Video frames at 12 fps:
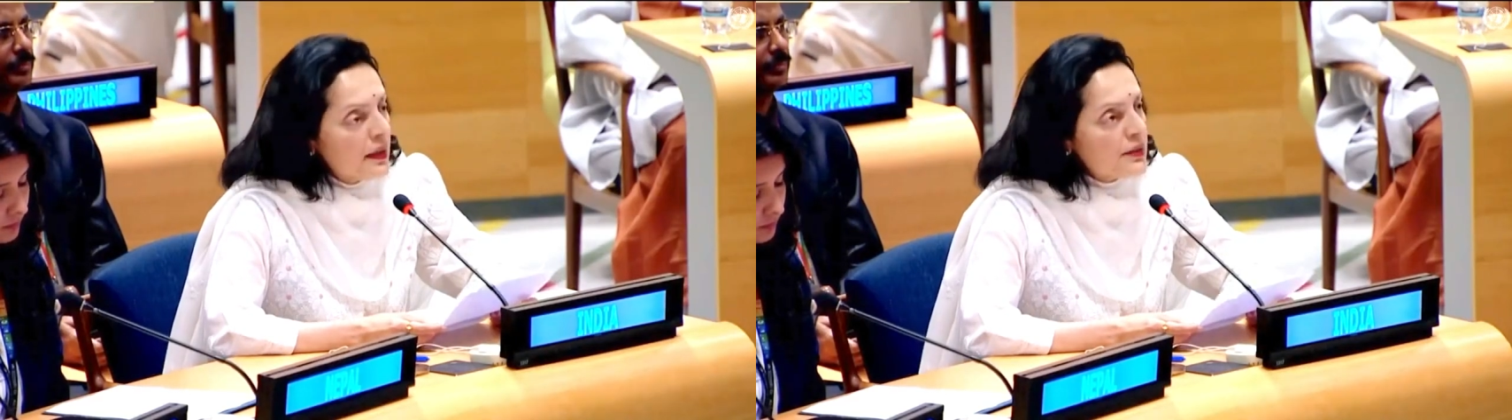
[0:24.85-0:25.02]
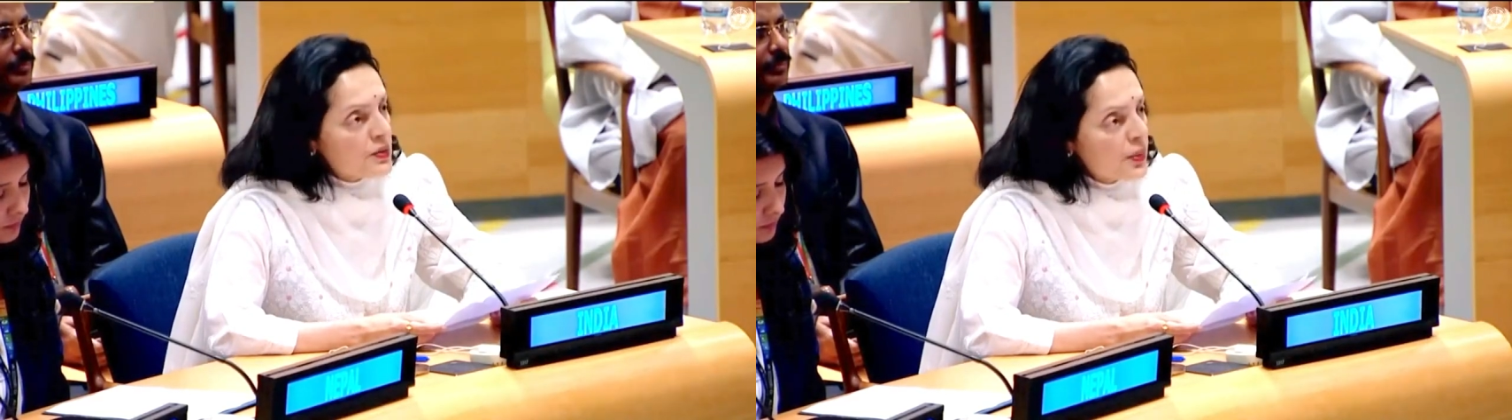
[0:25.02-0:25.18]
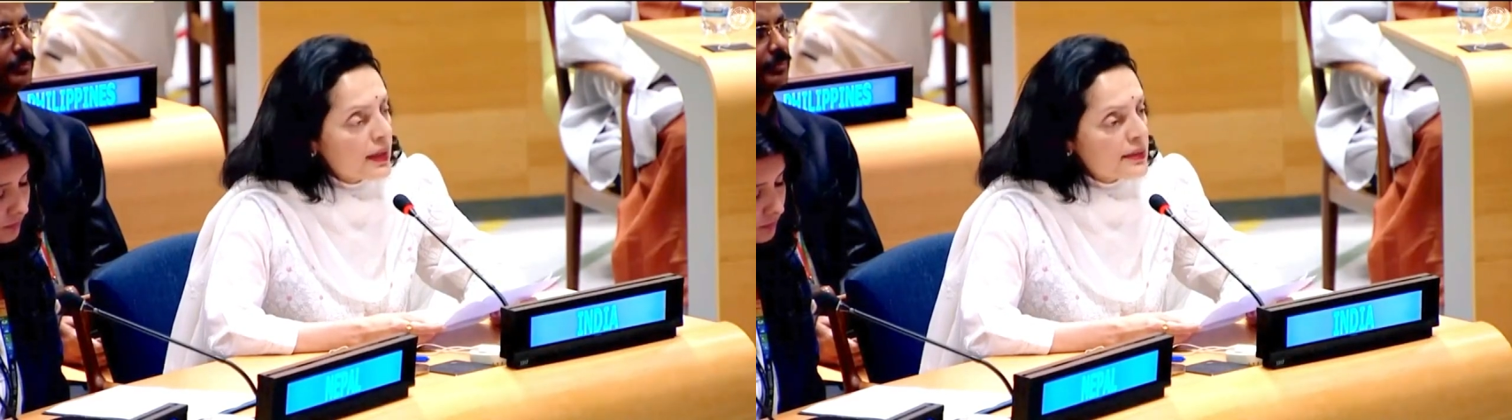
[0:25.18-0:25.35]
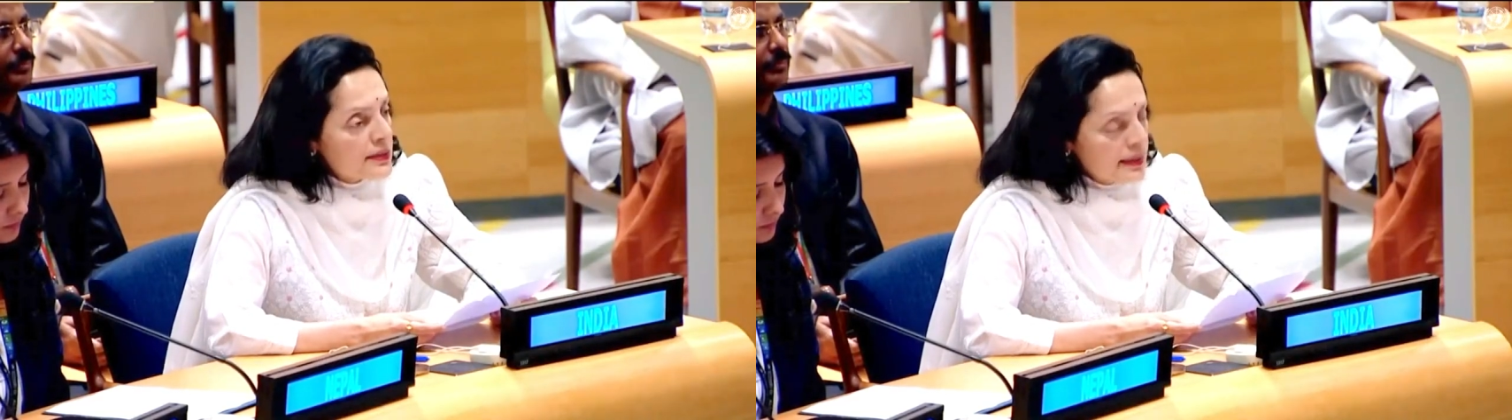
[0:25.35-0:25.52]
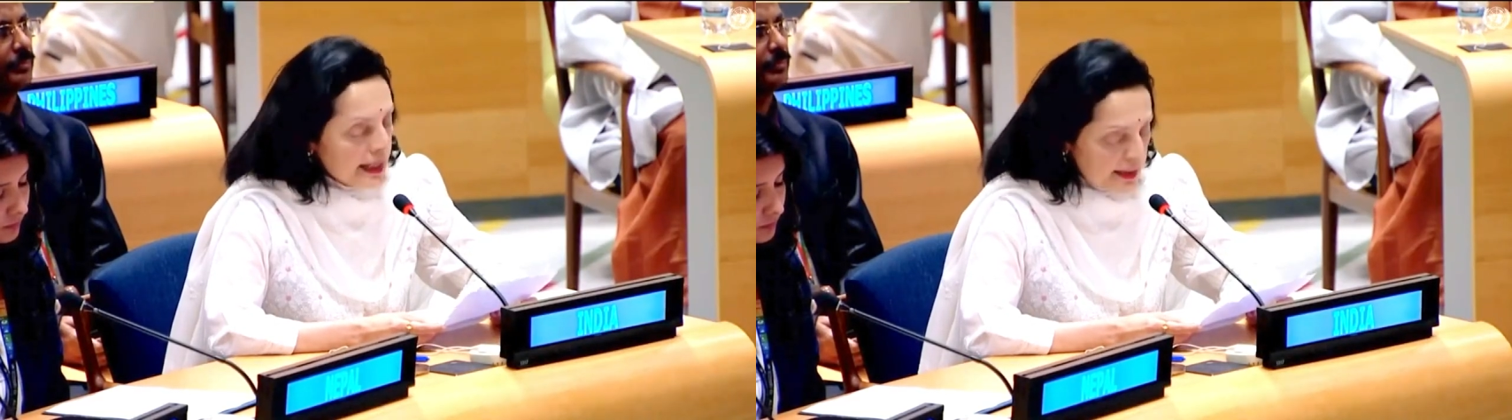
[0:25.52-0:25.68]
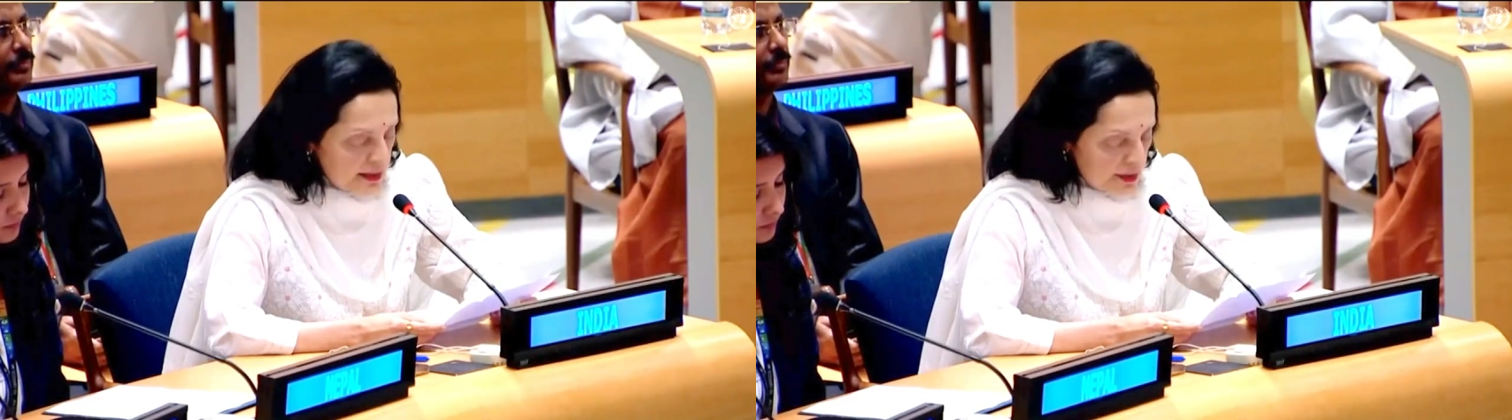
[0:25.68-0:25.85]
as well as
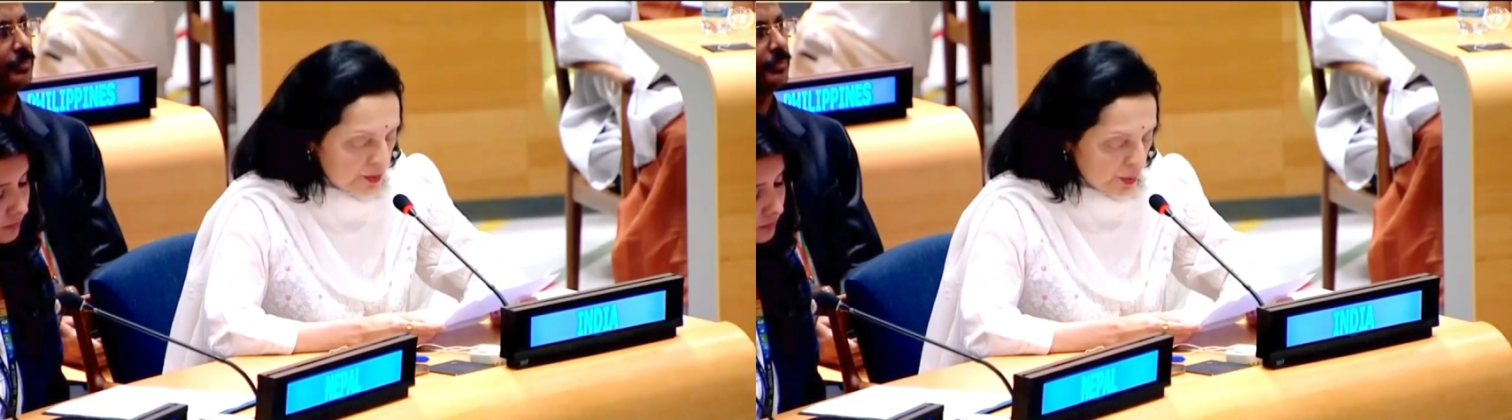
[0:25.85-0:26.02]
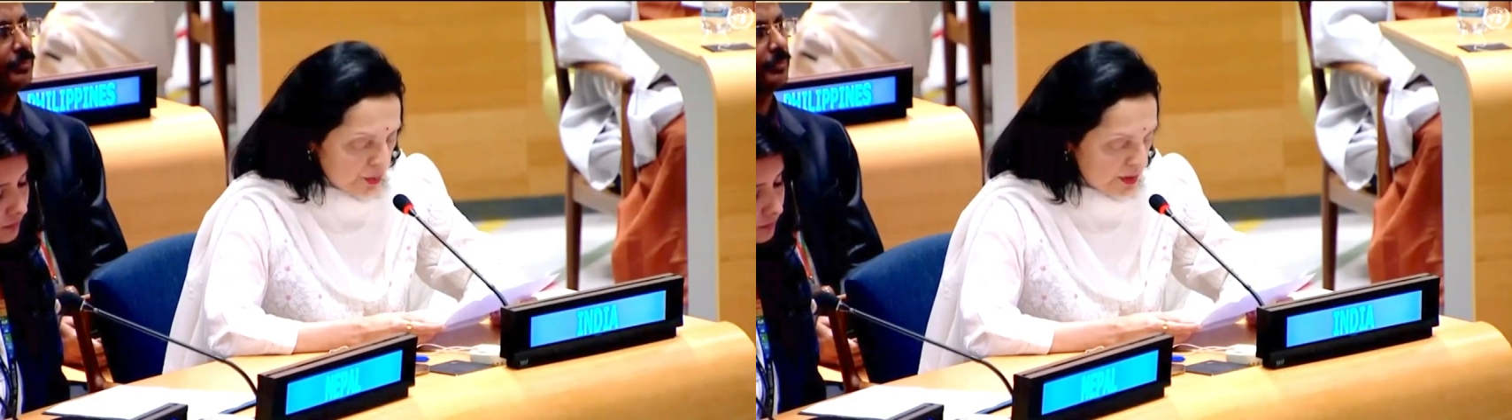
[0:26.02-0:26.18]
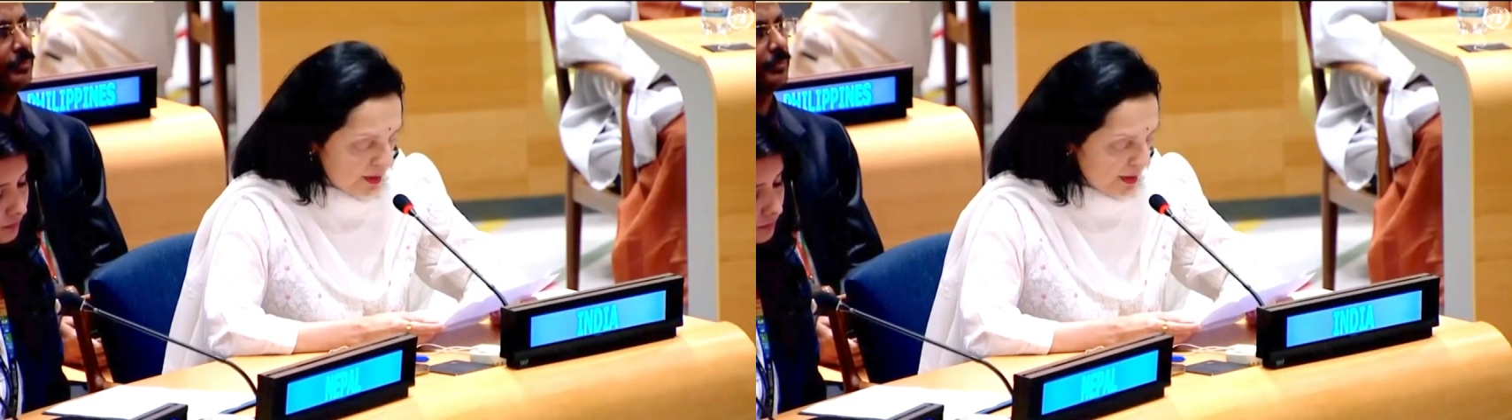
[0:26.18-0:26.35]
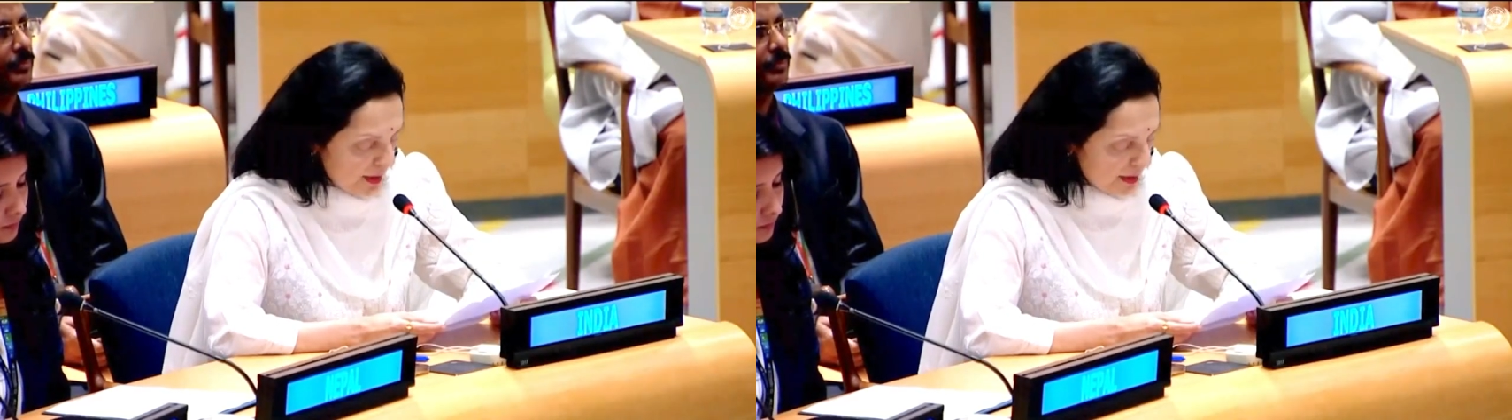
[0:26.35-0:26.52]
the antidote,